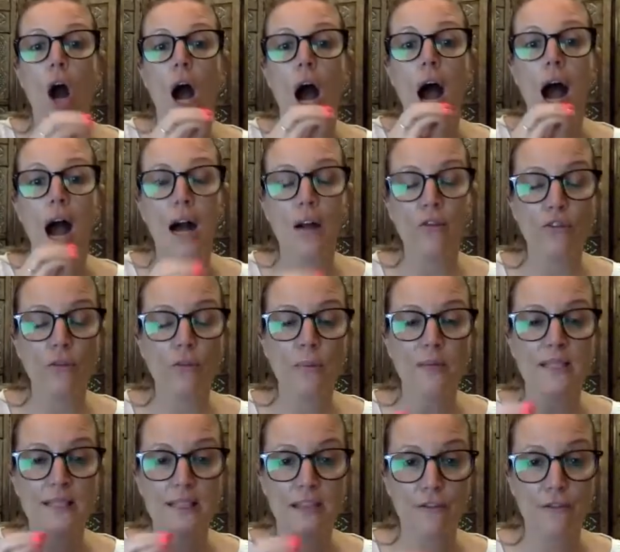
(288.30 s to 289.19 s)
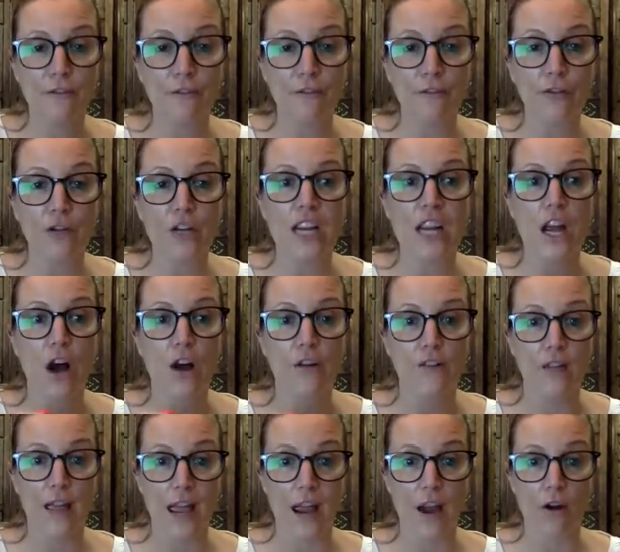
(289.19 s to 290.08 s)
100% free
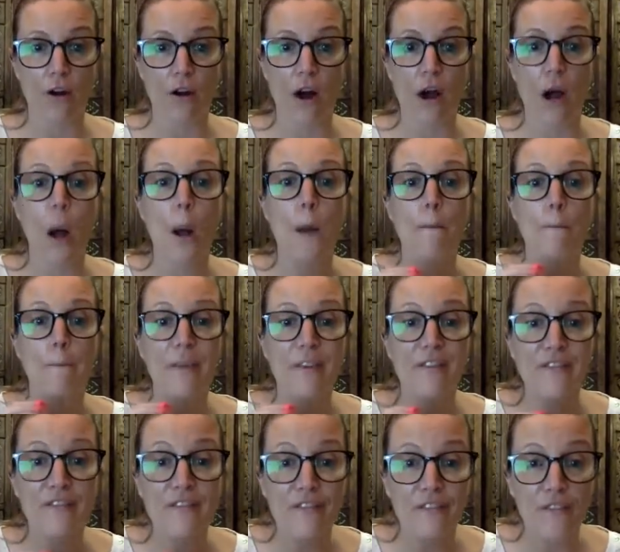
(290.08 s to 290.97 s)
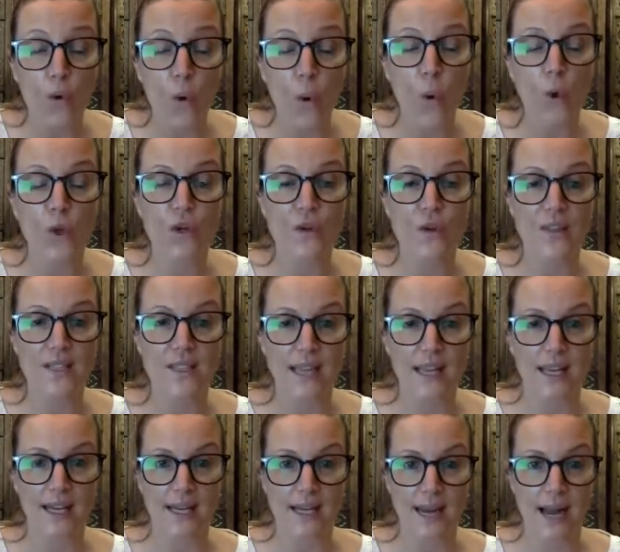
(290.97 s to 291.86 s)
of error before you
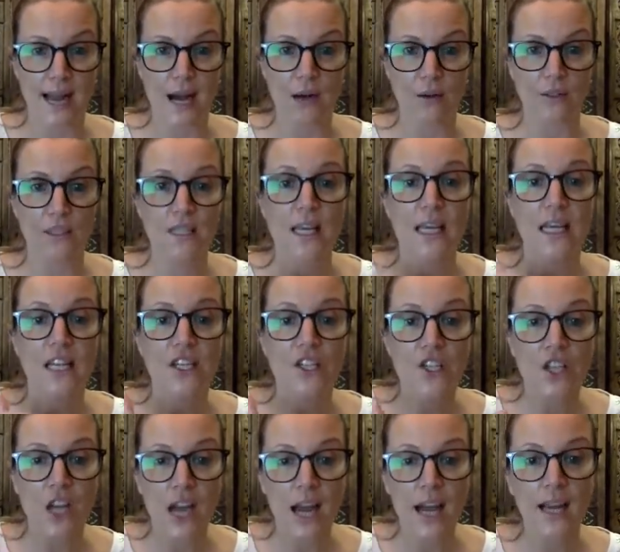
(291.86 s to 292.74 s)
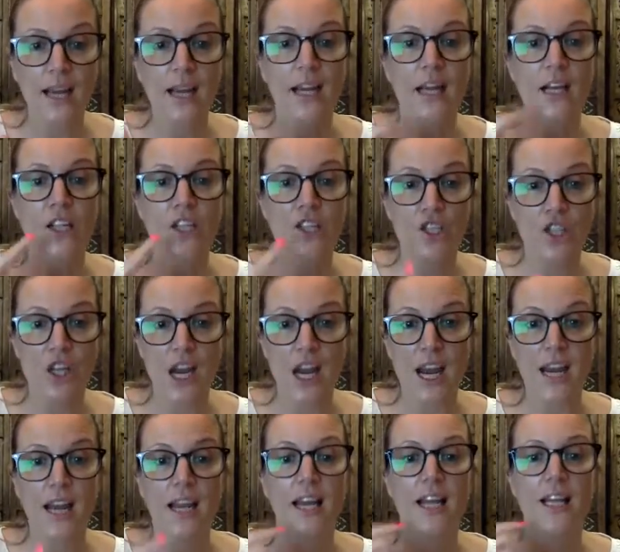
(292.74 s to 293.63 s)
send it out. Check,
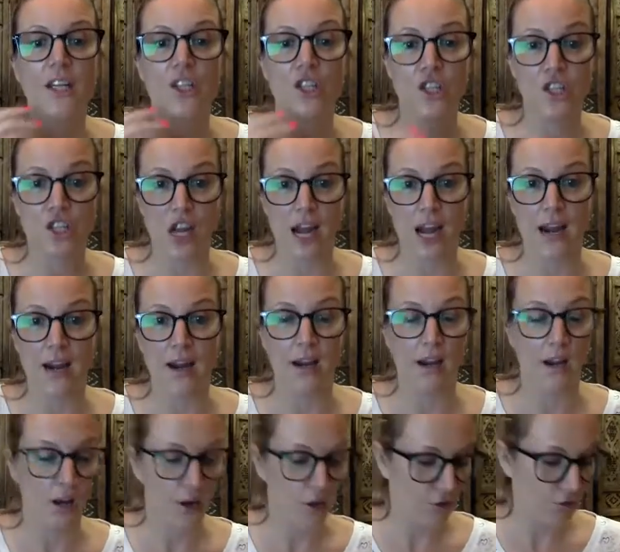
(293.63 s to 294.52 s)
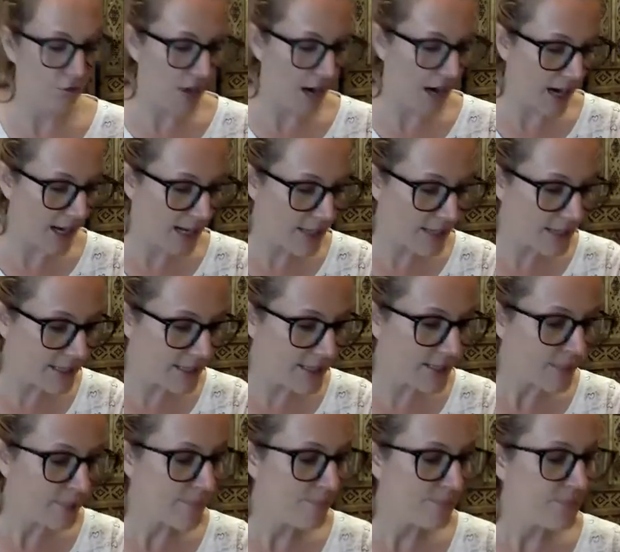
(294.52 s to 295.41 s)
check, check, right?
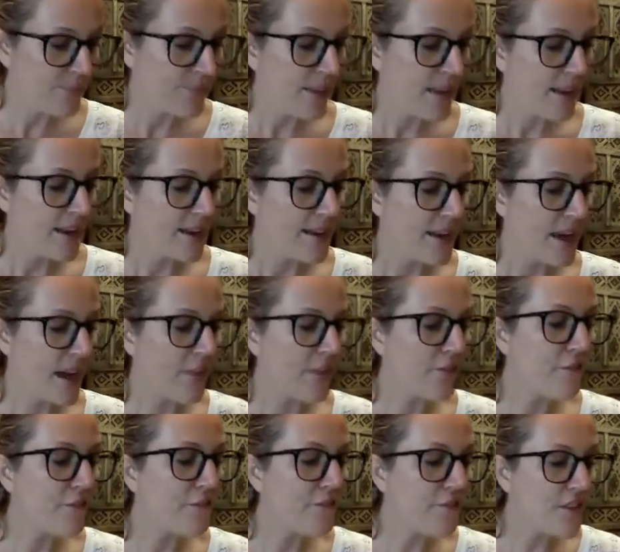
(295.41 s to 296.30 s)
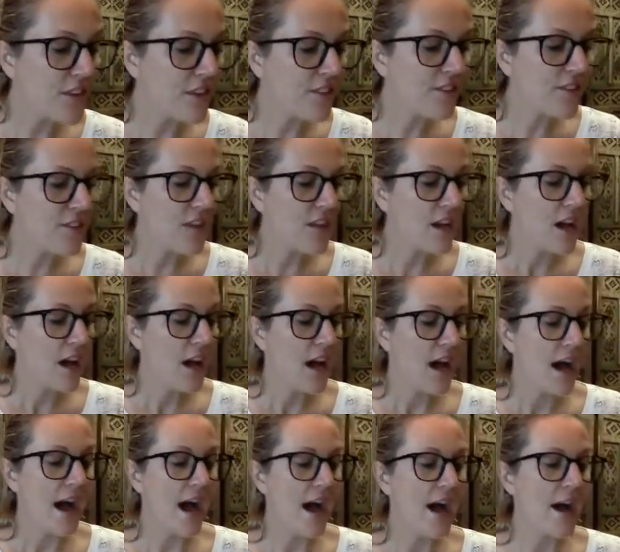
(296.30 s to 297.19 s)
Now, the
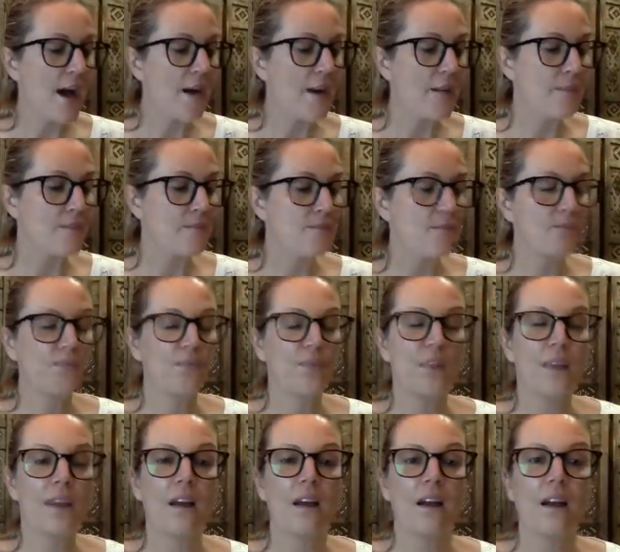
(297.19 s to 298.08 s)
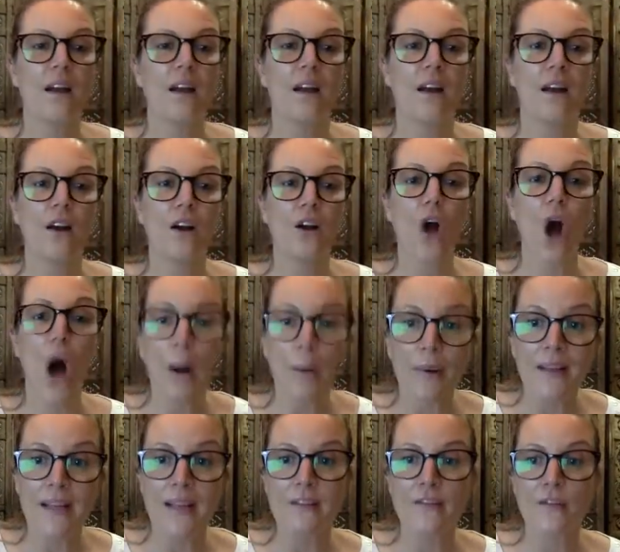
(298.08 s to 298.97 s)
5th
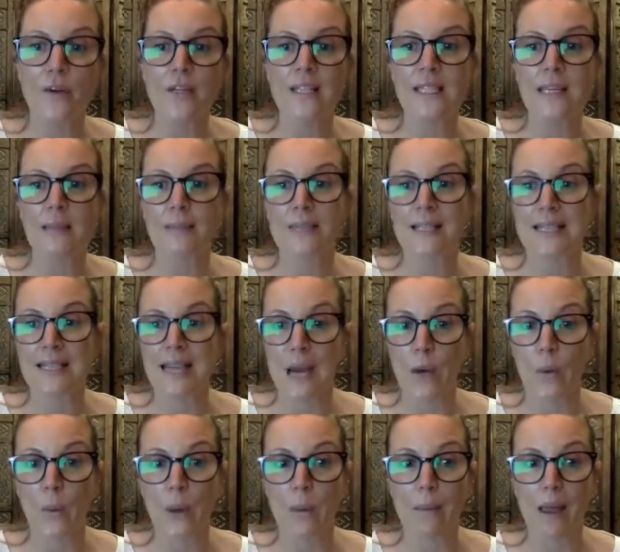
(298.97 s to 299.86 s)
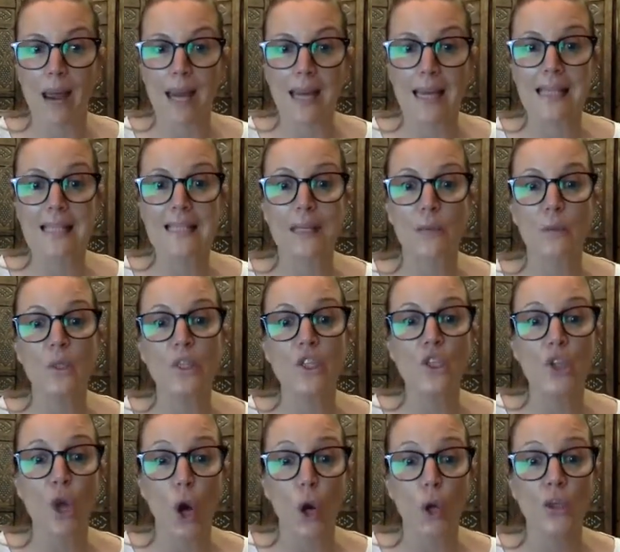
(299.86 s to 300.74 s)
common invoicing mistake we make is that we
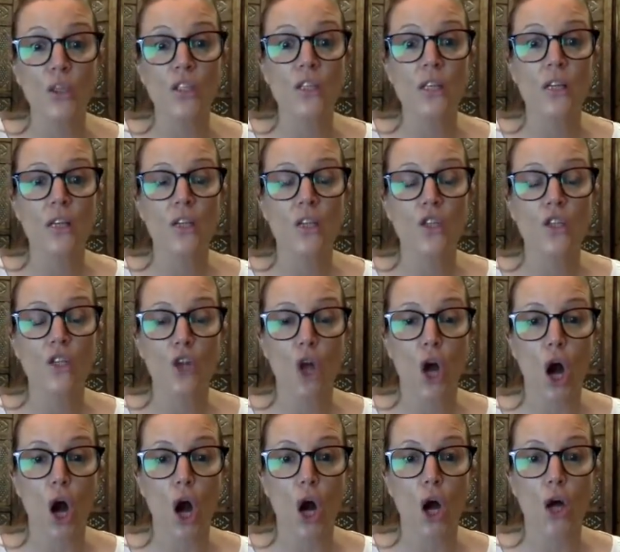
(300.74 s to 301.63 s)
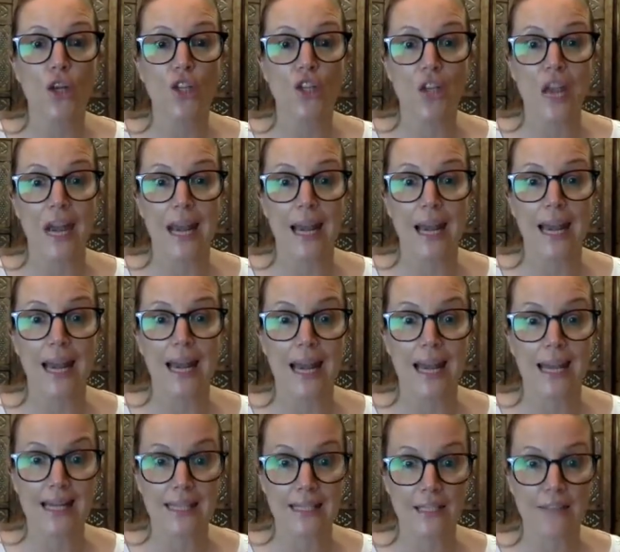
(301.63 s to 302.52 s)
don't charge
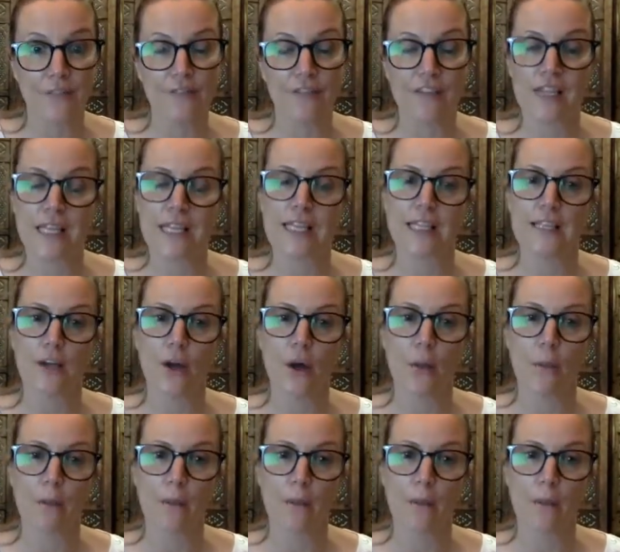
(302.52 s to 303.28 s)
late fees on